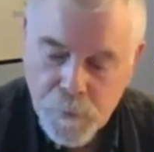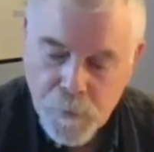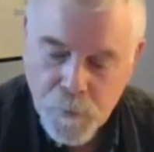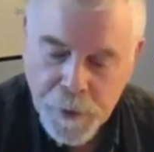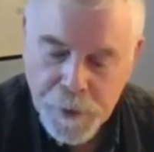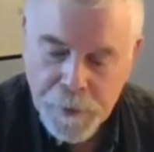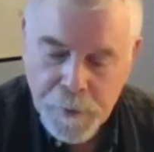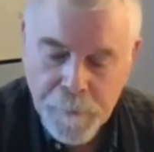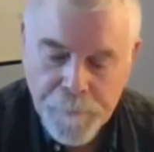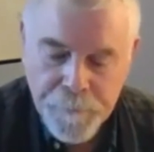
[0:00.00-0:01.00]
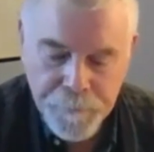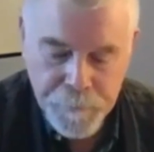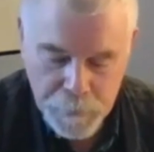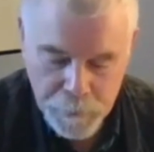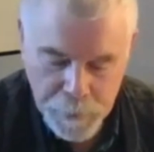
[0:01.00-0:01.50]
Rick
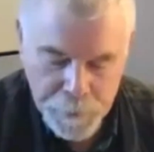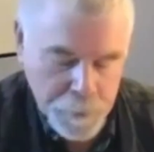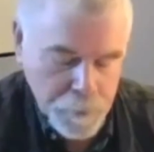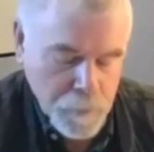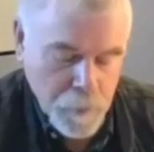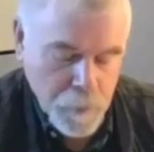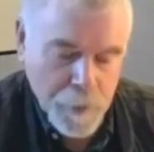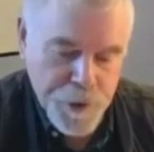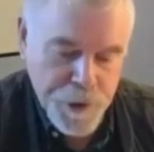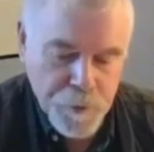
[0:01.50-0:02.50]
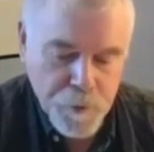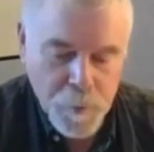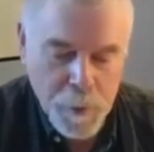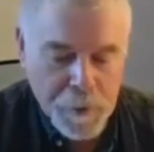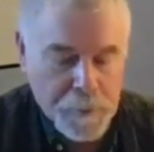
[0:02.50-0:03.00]
led the RMG
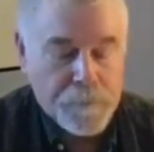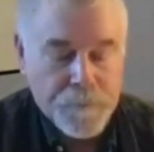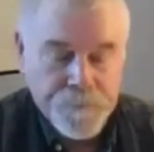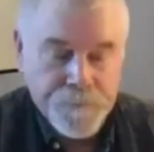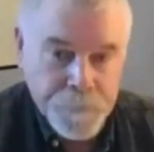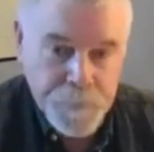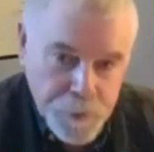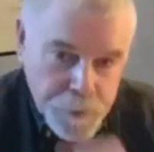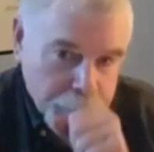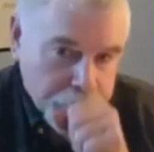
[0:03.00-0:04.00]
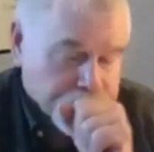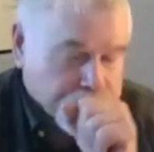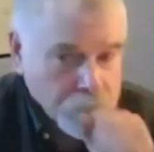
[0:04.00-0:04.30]
group on excuse me.